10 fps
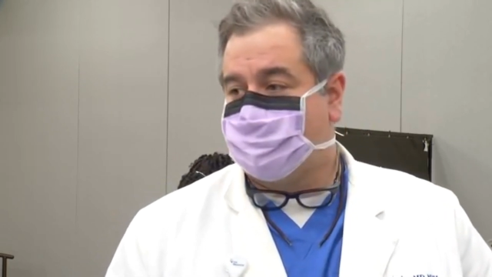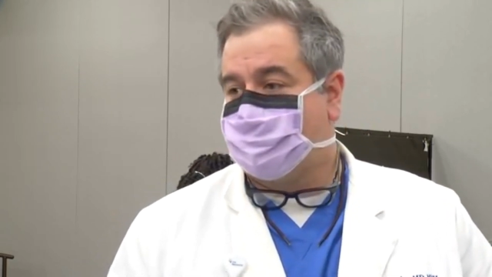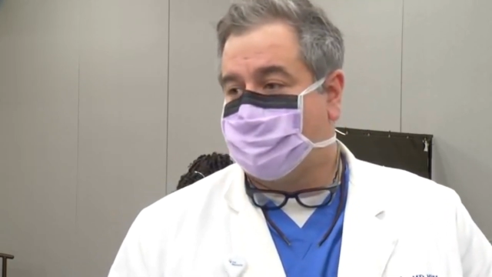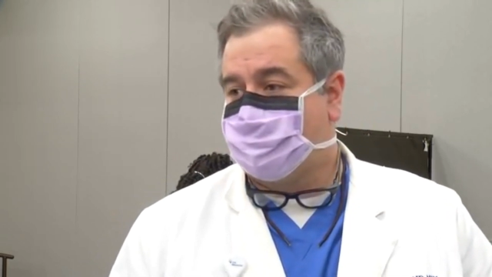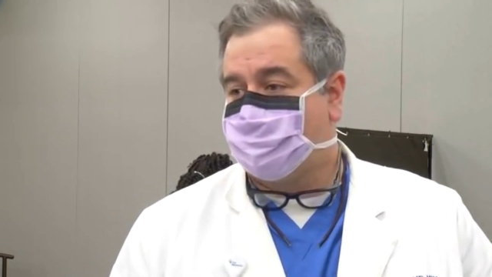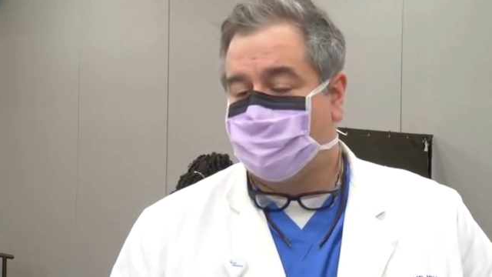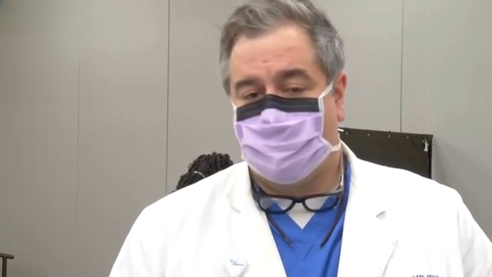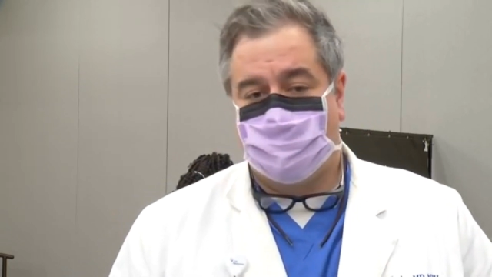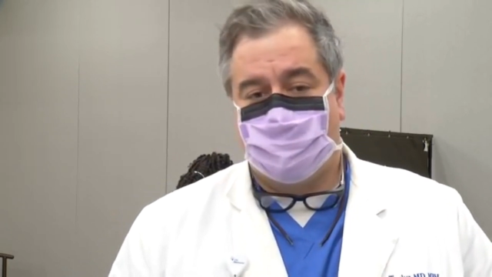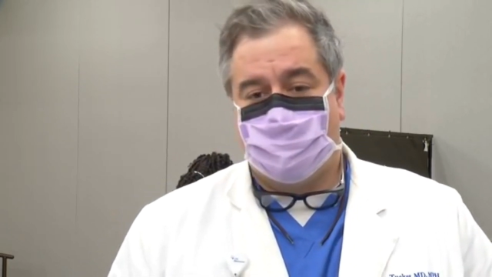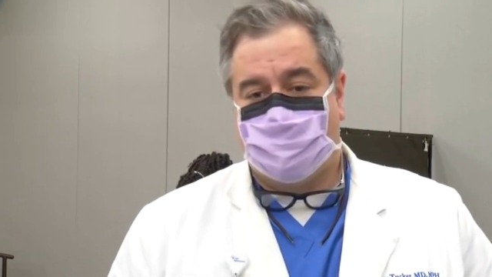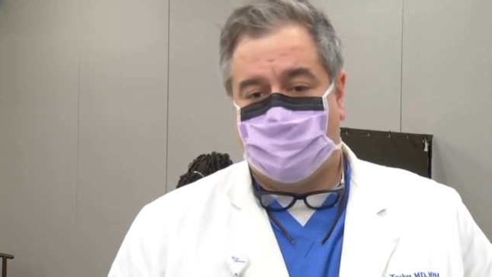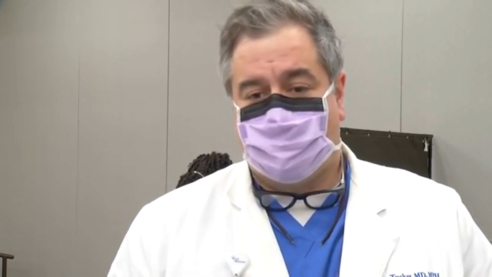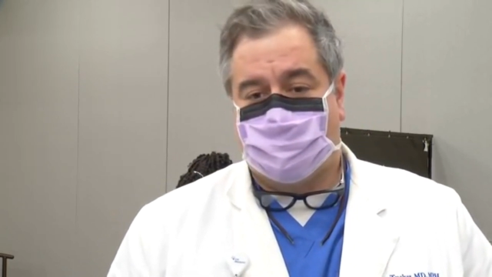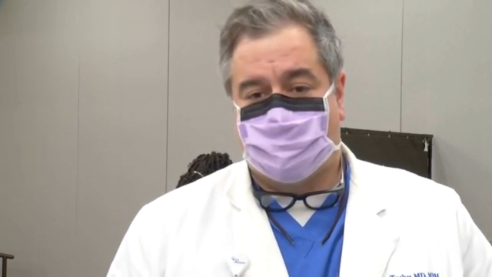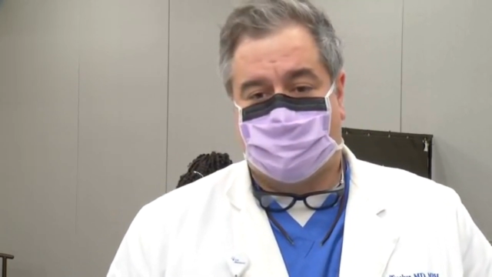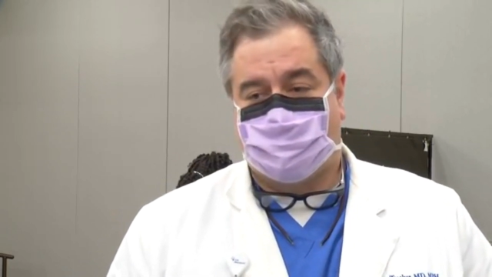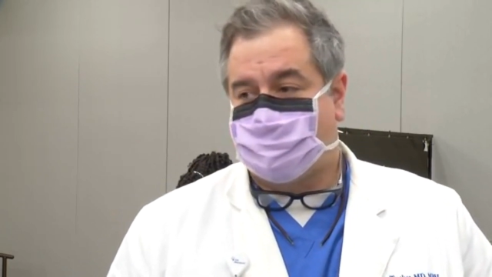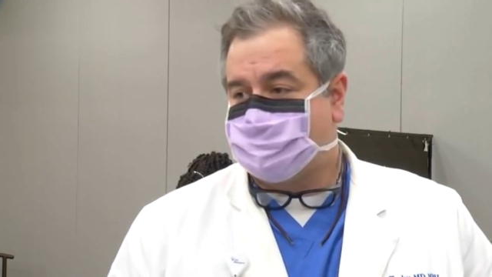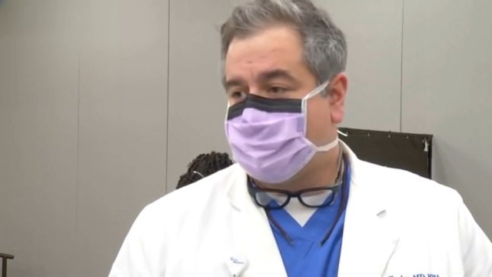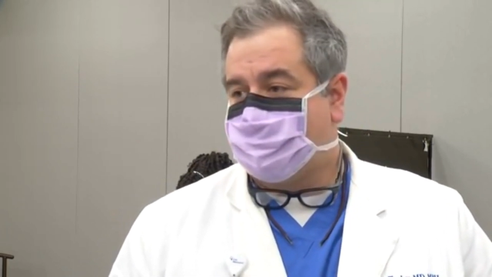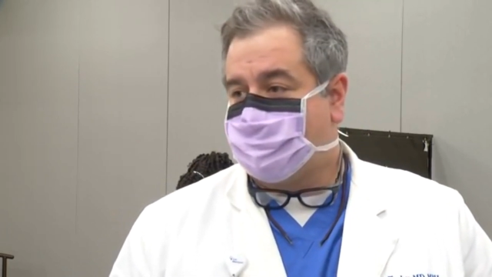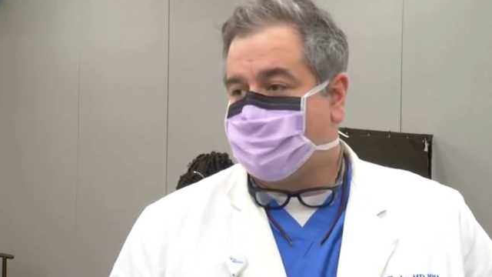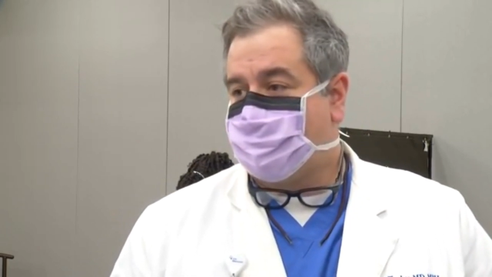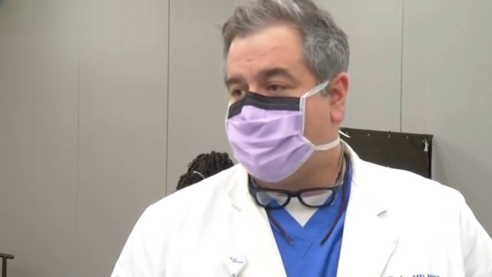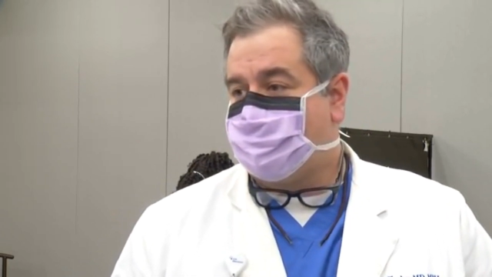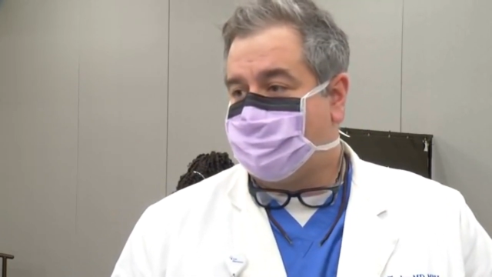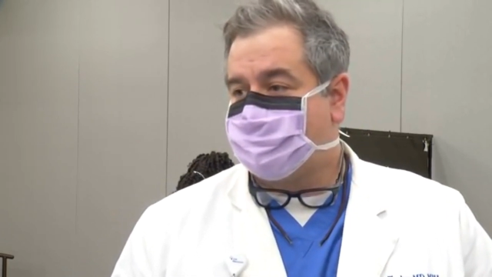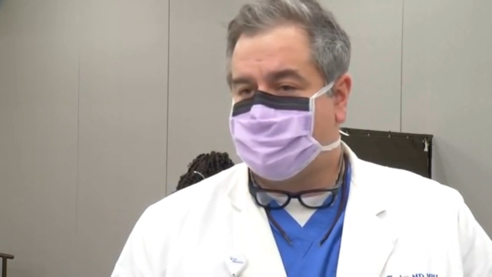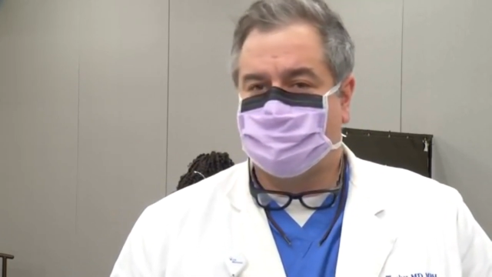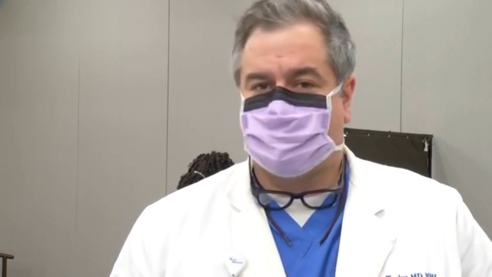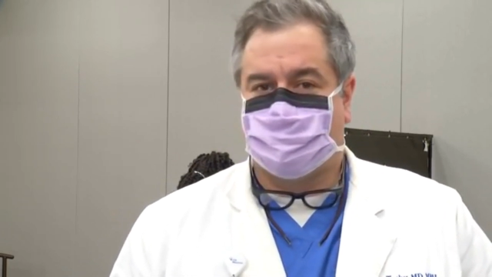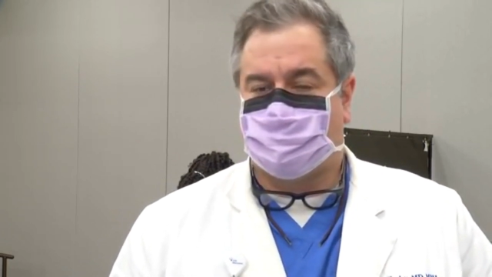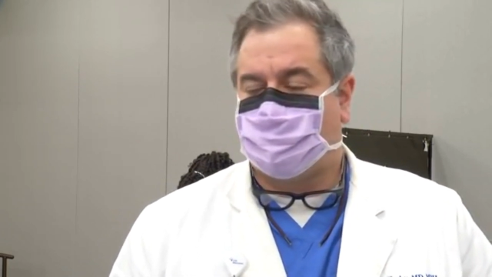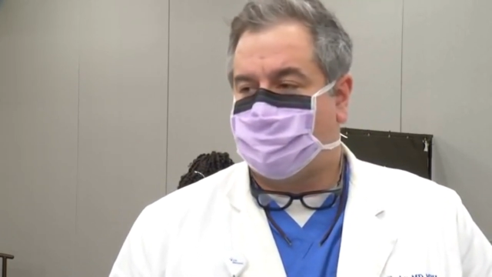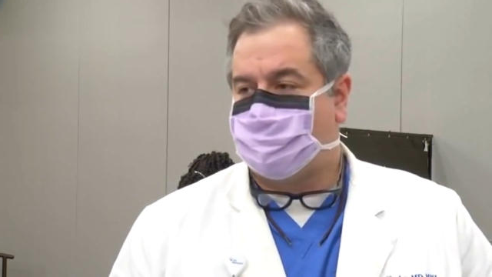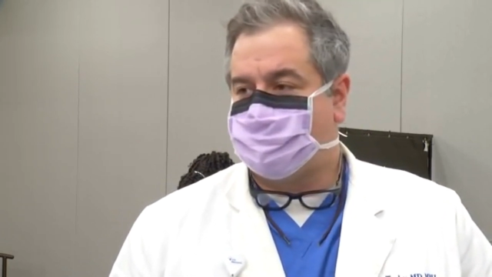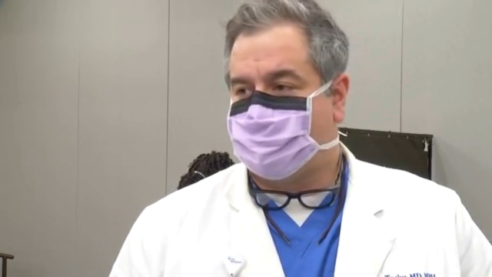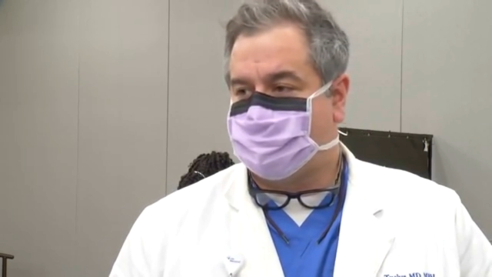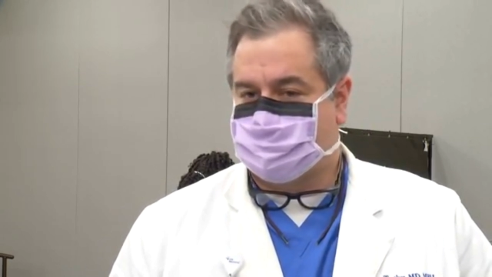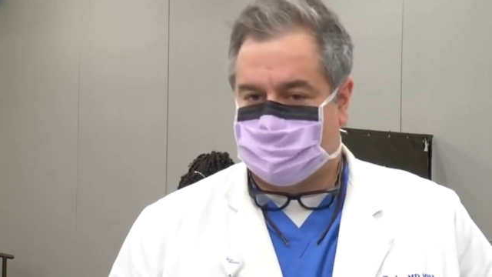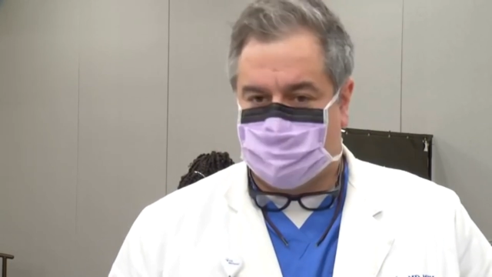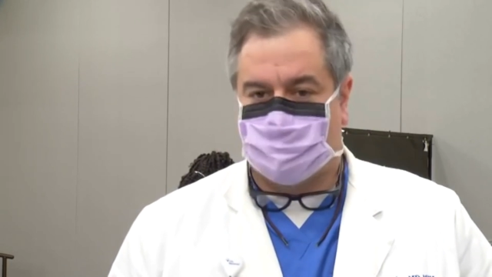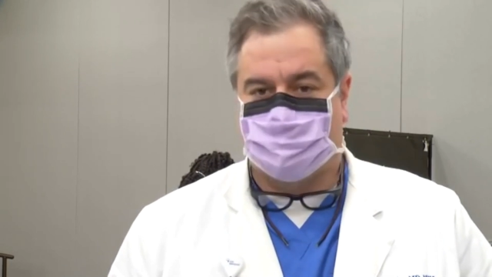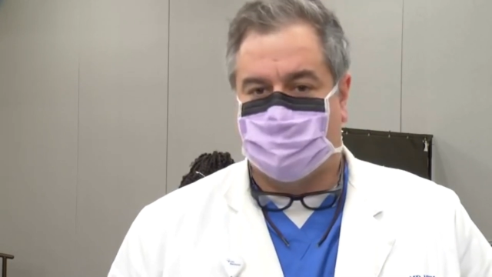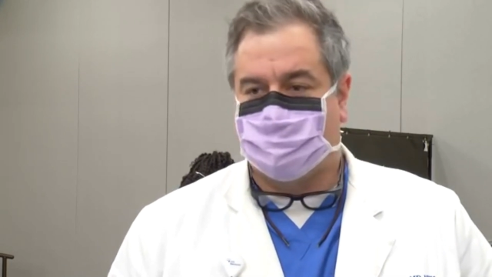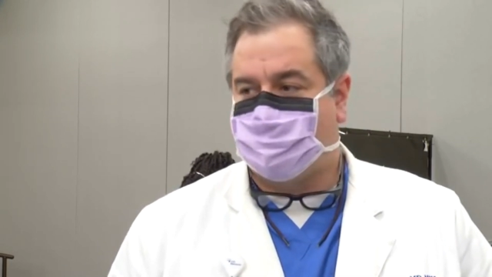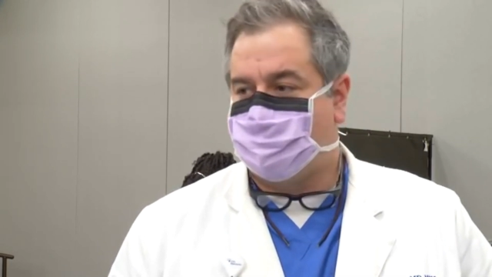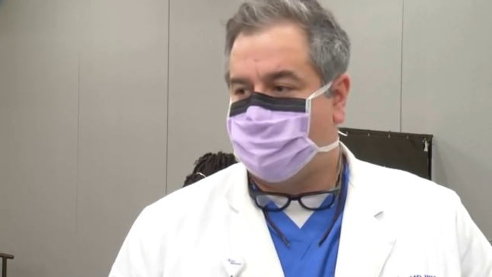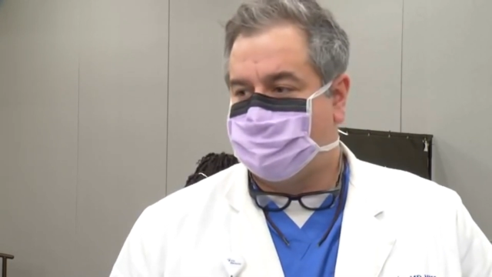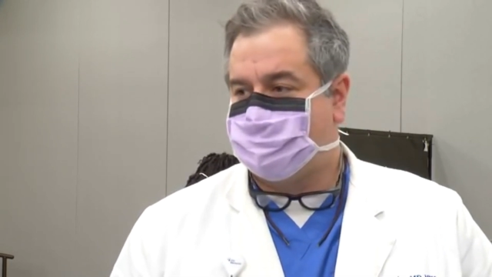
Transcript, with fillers: and uh, uh, can prevent this kind of thing from happening because translating the blood pressure can just lower a little bit,